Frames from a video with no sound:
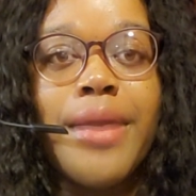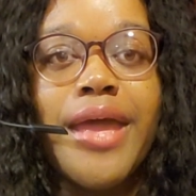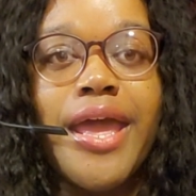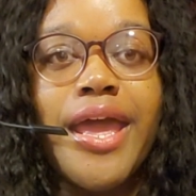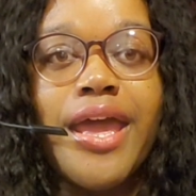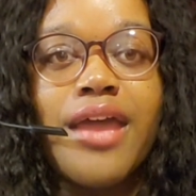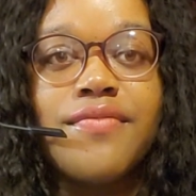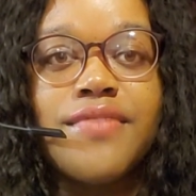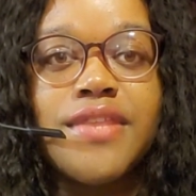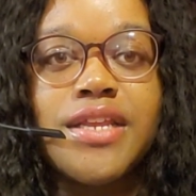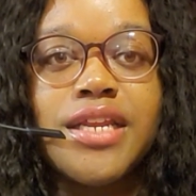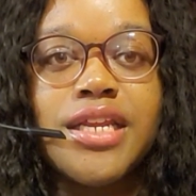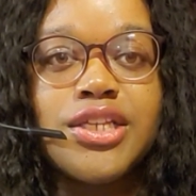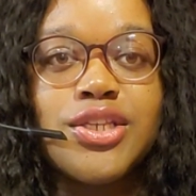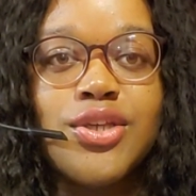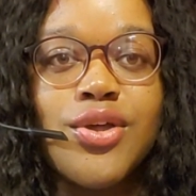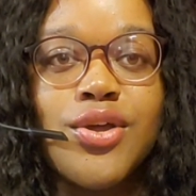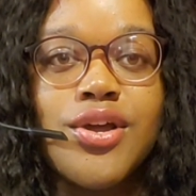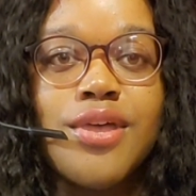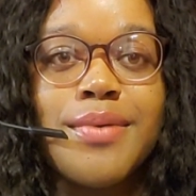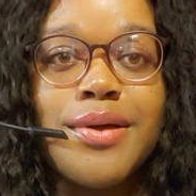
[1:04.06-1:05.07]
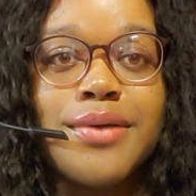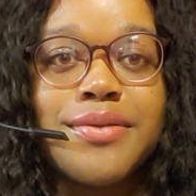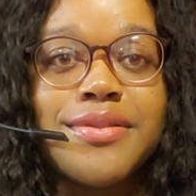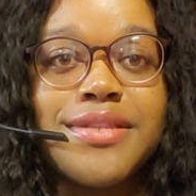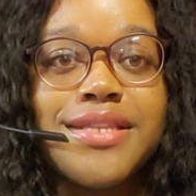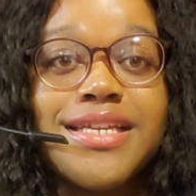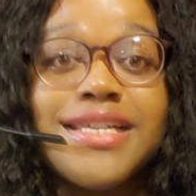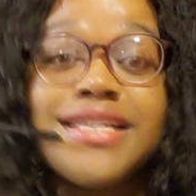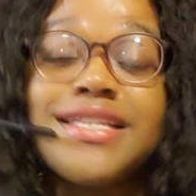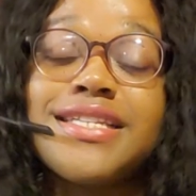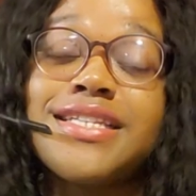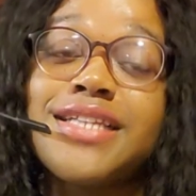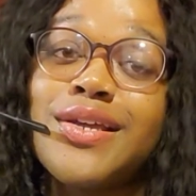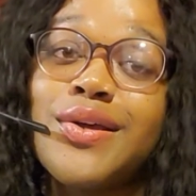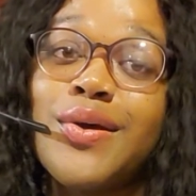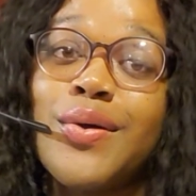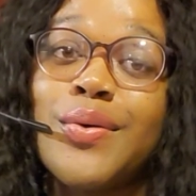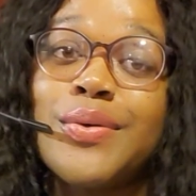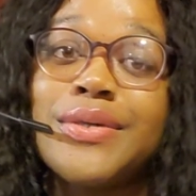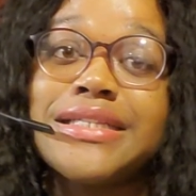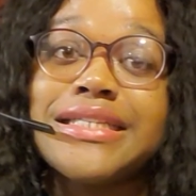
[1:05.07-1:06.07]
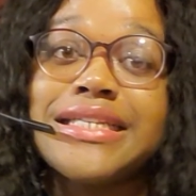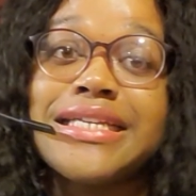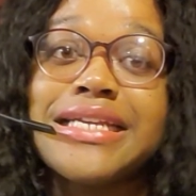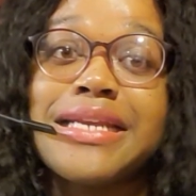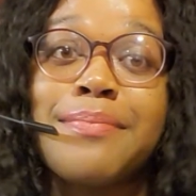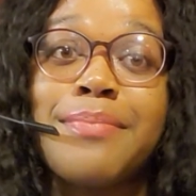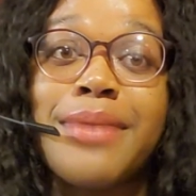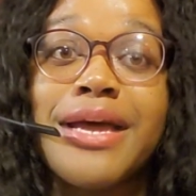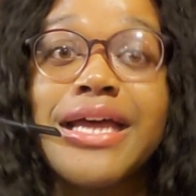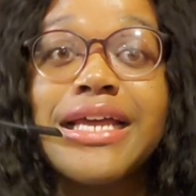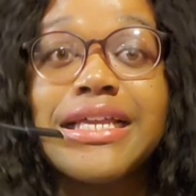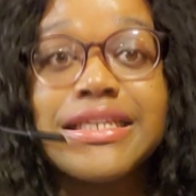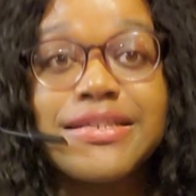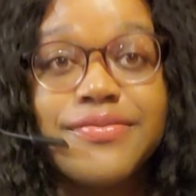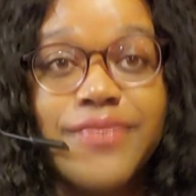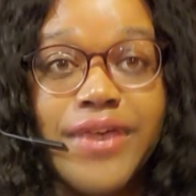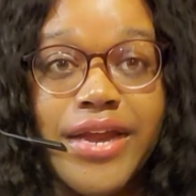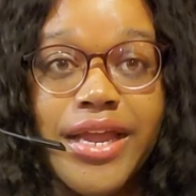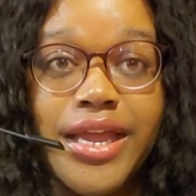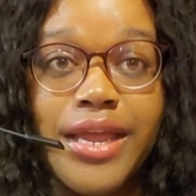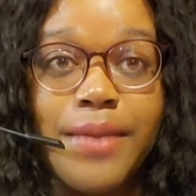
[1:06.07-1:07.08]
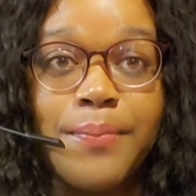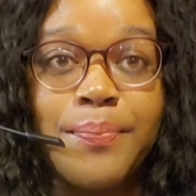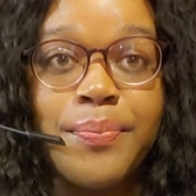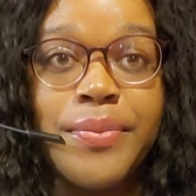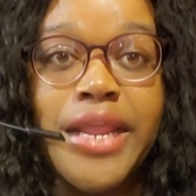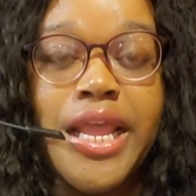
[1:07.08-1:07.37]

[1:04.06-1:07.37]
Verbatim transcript: But after they talk about this, they go onto the bus, right?